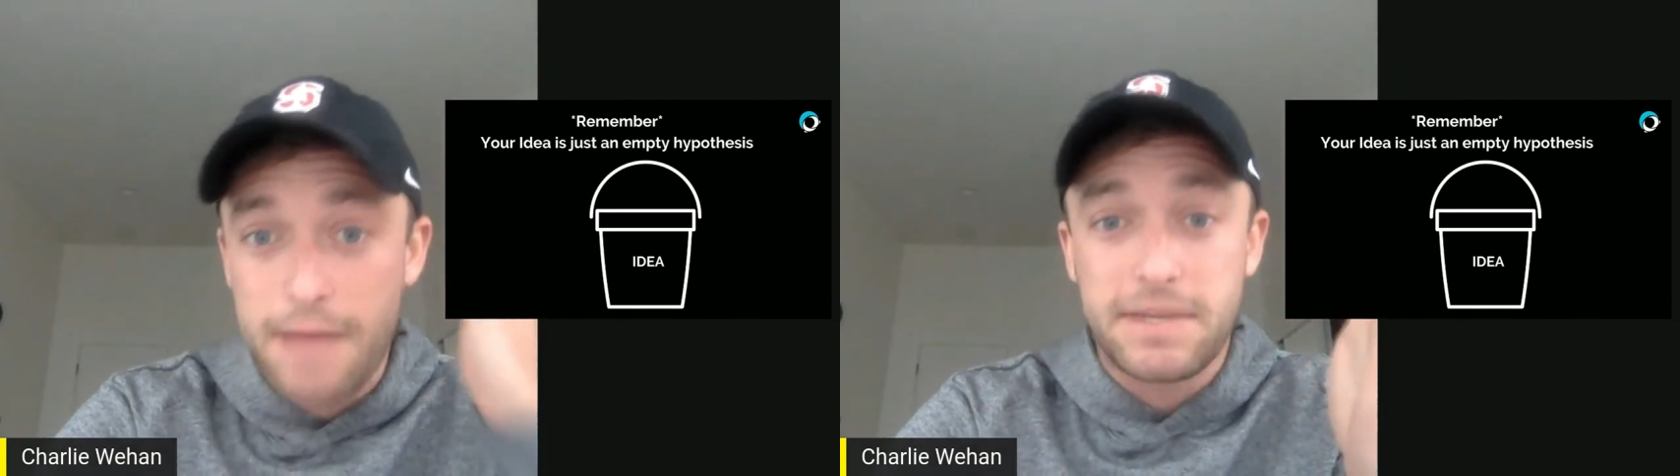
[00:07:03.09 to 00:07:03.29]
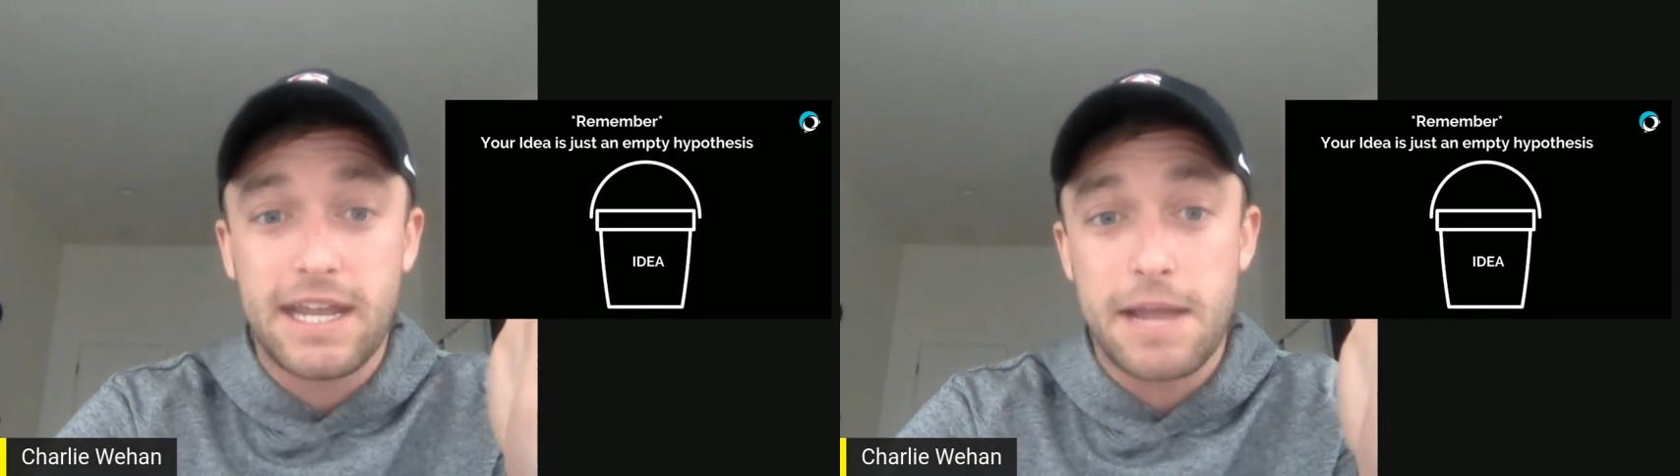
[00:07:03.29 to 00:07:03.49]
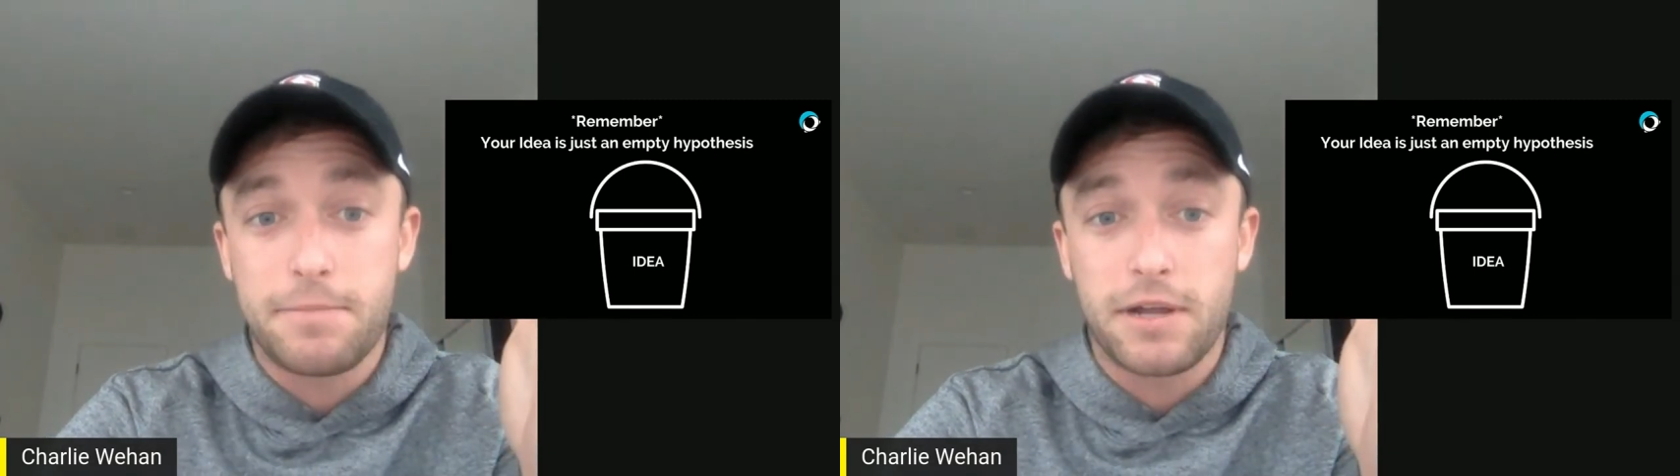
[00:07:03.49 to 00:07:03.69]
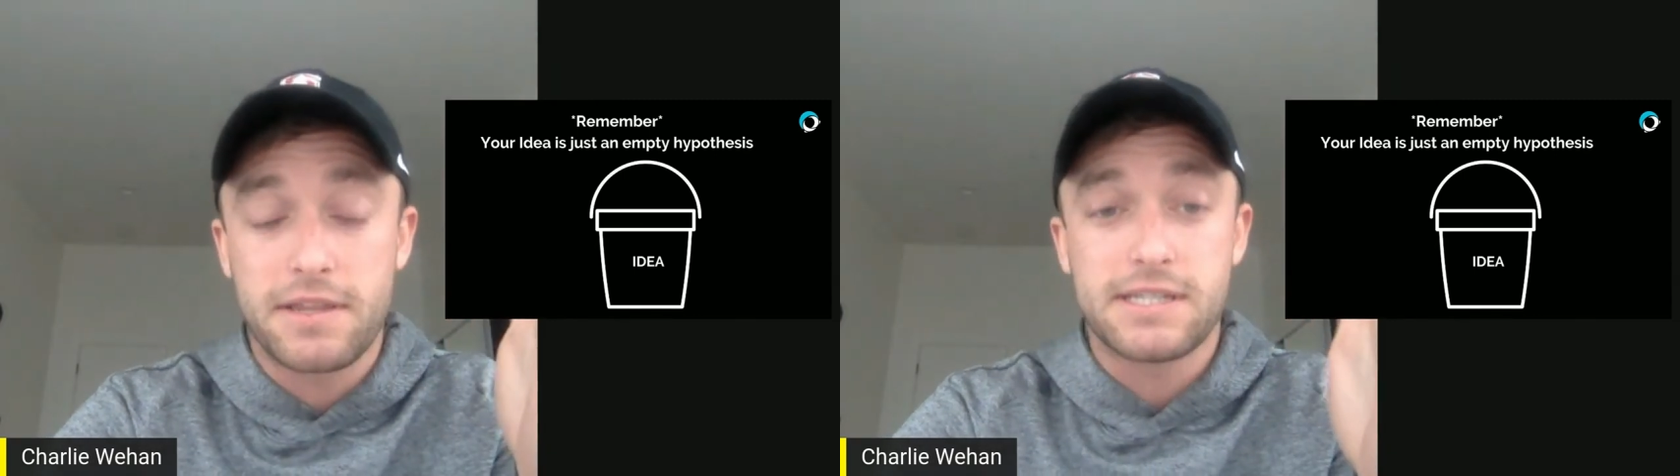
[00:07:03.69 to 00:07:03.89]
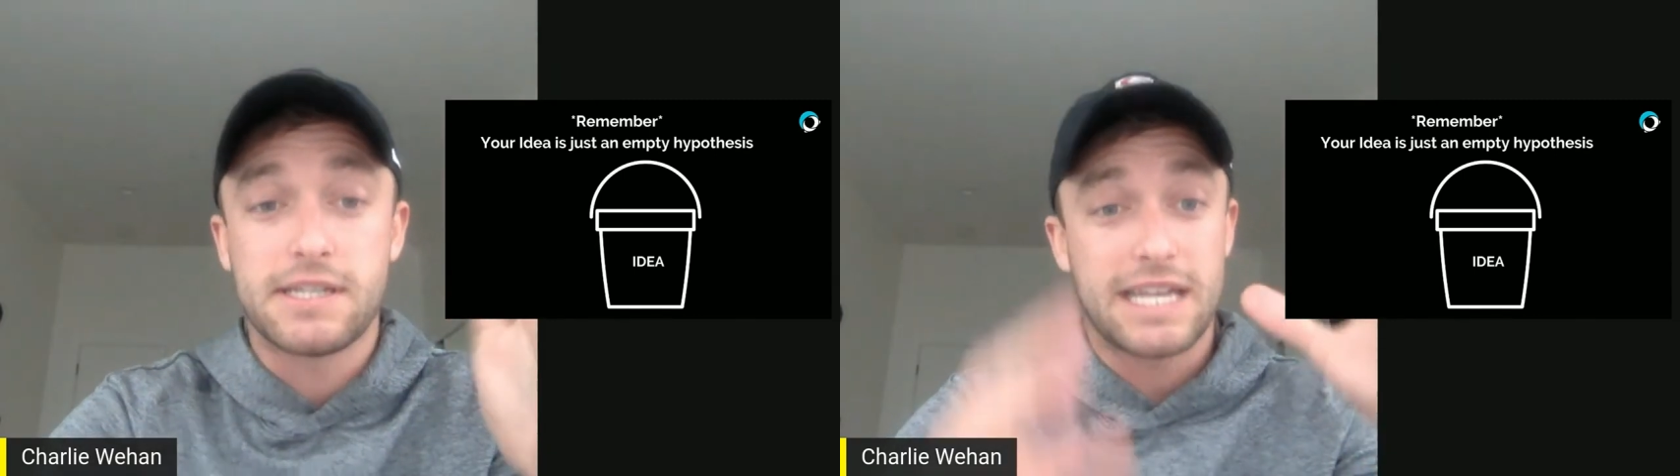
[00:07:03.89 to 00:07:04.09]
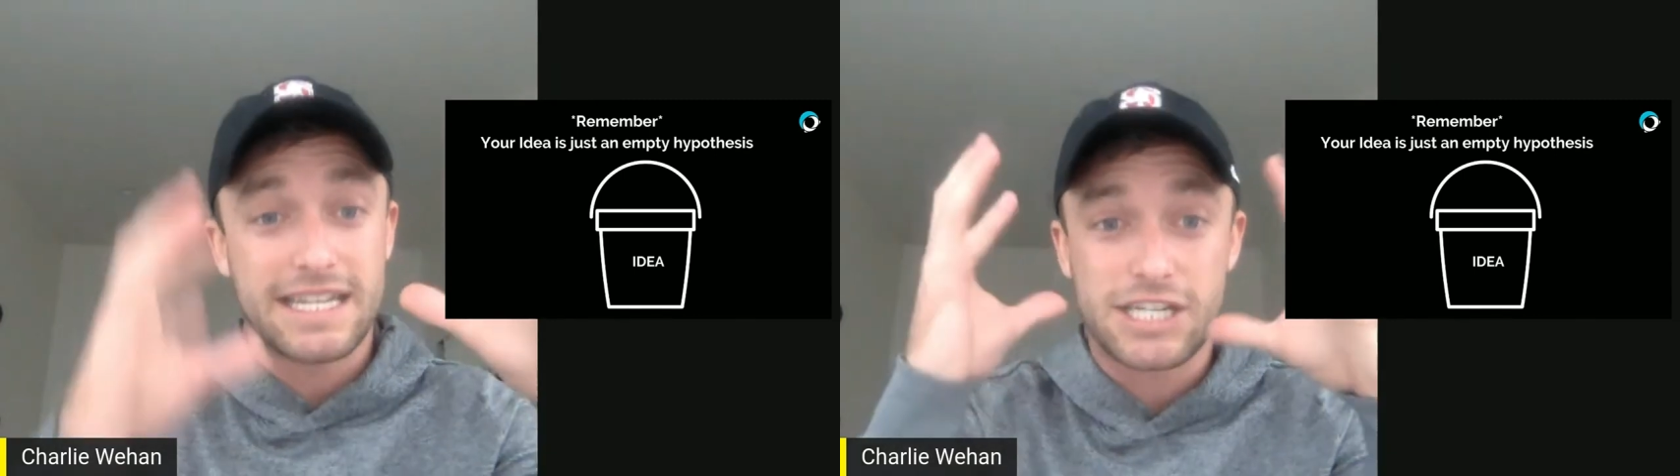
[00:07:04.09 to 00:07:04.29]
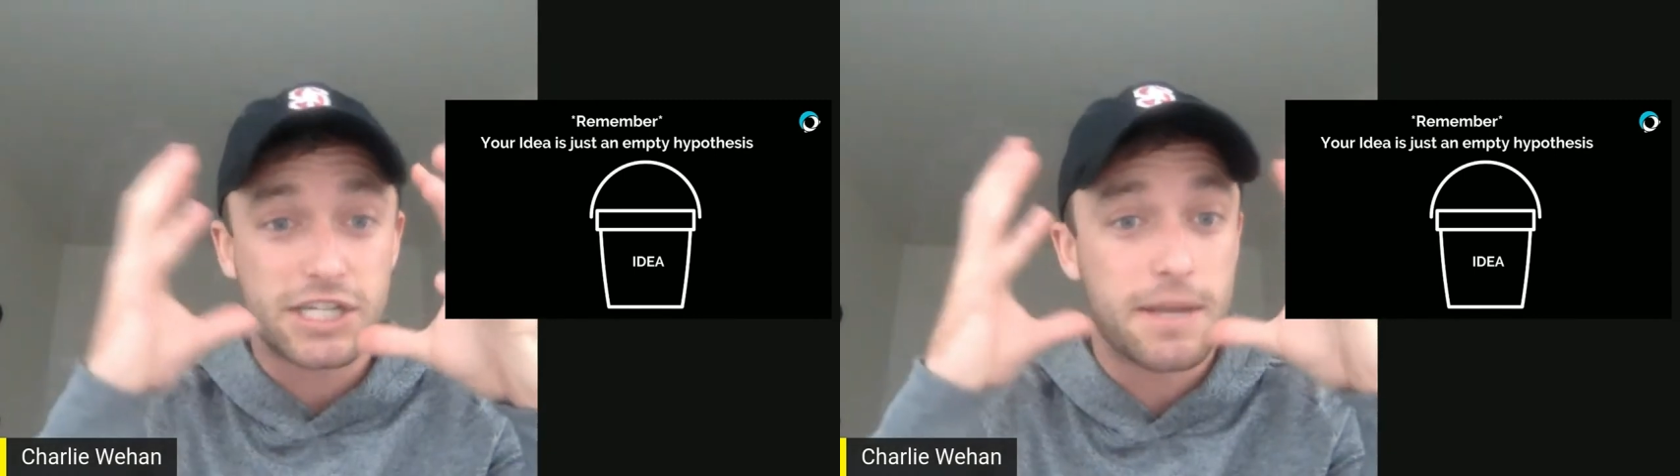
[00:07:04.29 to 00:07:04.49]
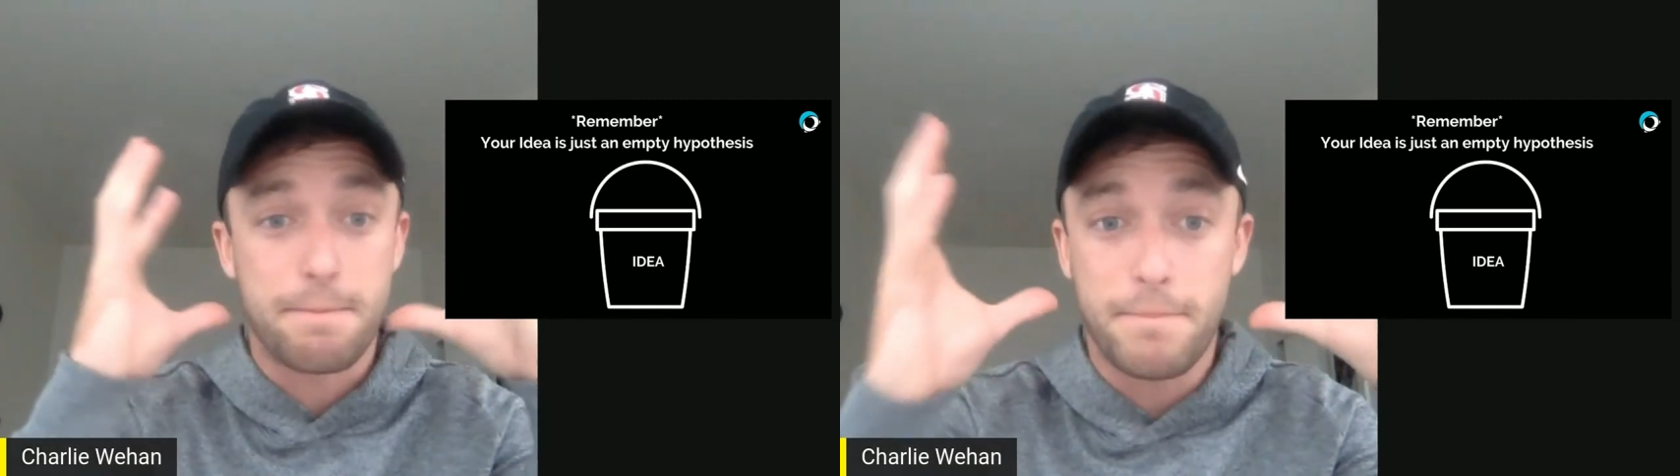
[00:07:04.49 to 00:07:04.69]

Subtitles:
empty hypothesis. It's just a